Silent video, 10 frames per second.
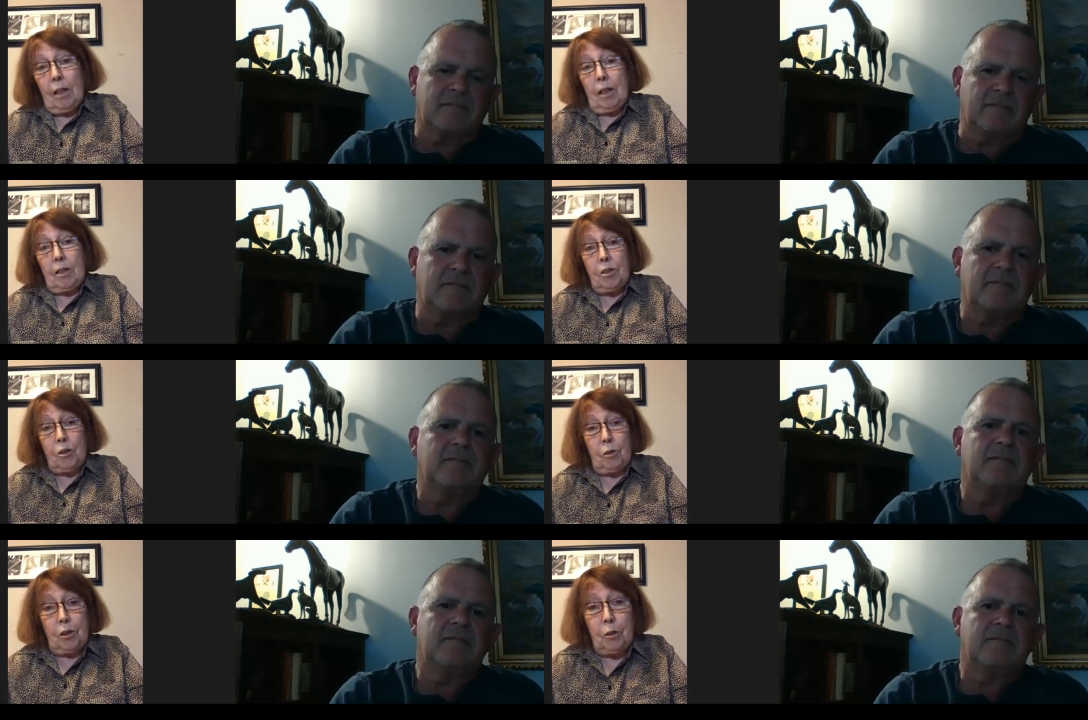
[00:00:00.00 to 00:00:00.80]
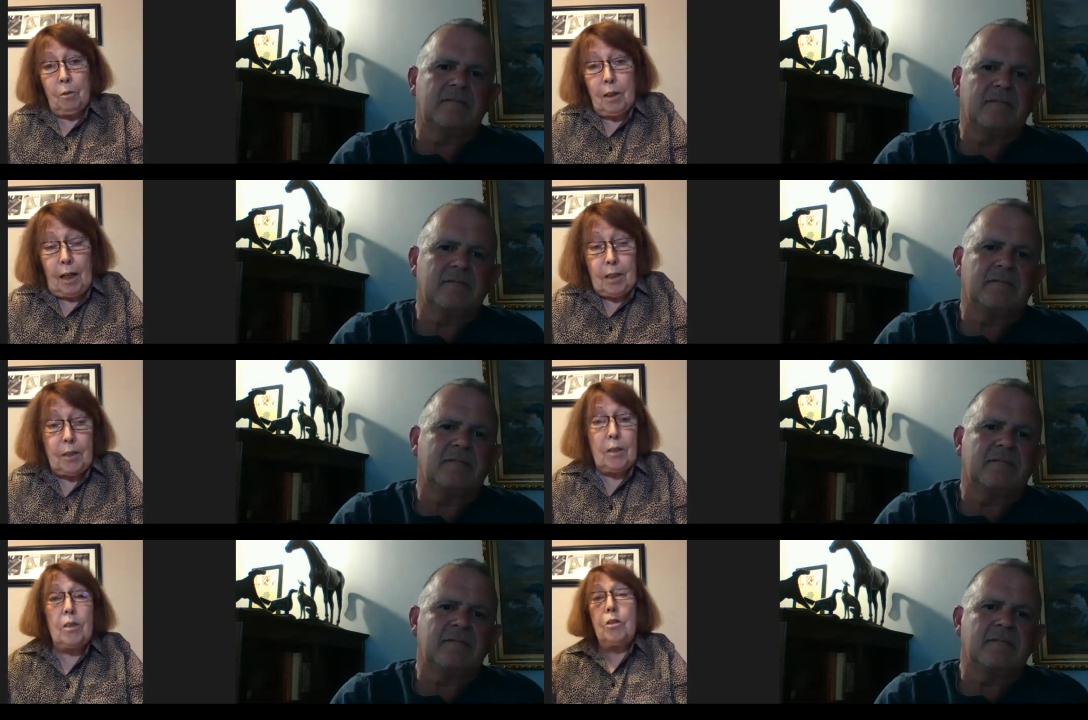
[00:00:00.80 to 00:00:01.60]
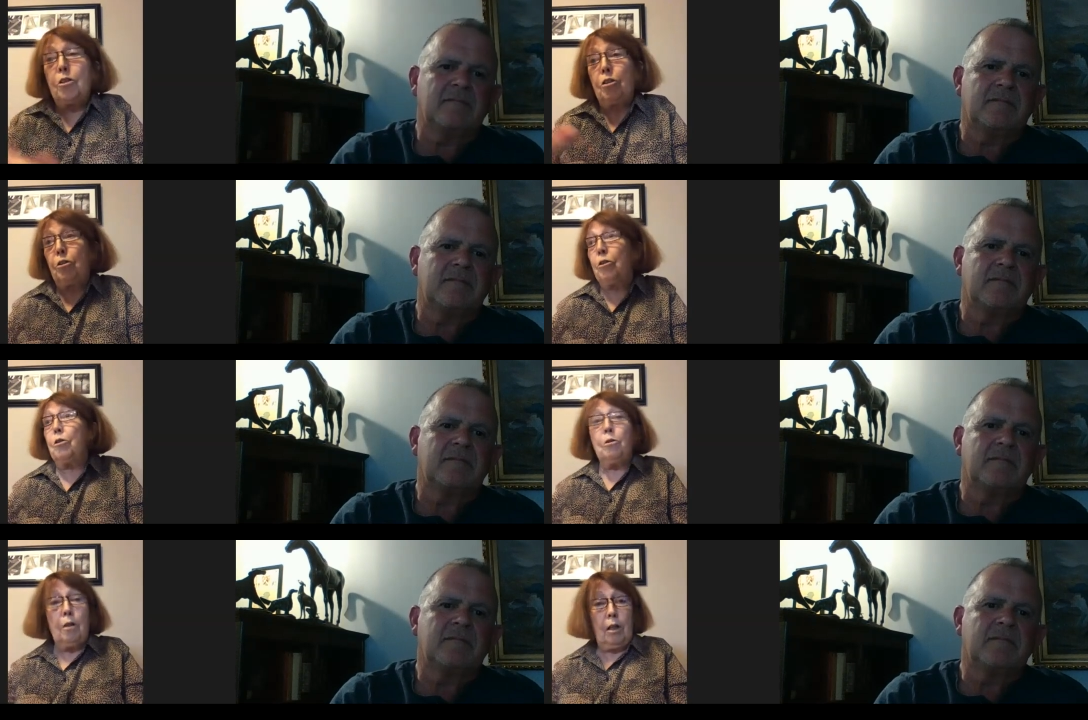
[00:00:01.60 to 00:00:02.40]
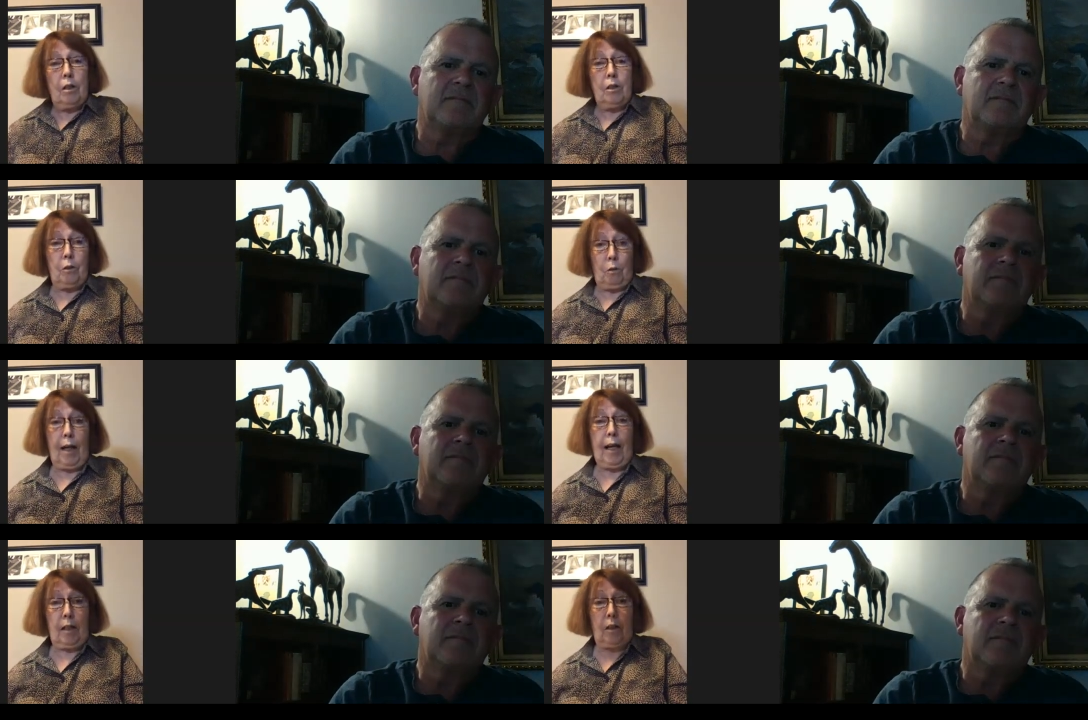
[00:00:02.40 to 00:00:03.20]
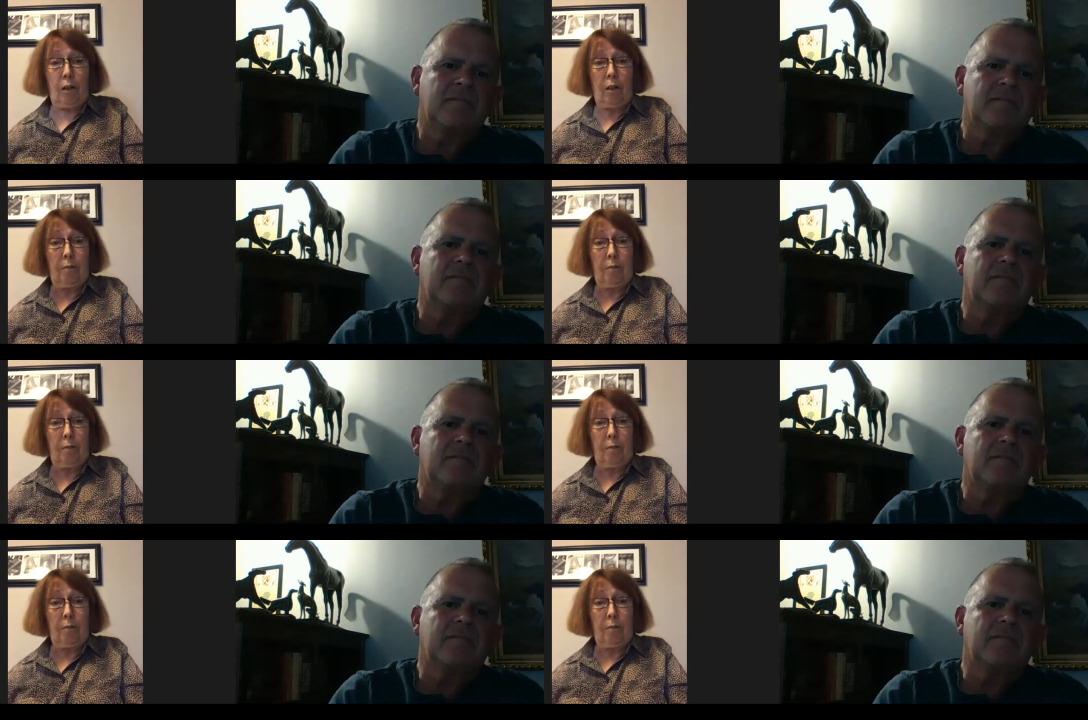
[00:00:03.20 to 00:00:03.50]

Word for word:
Speaker 1: And so you were licensed to your handler.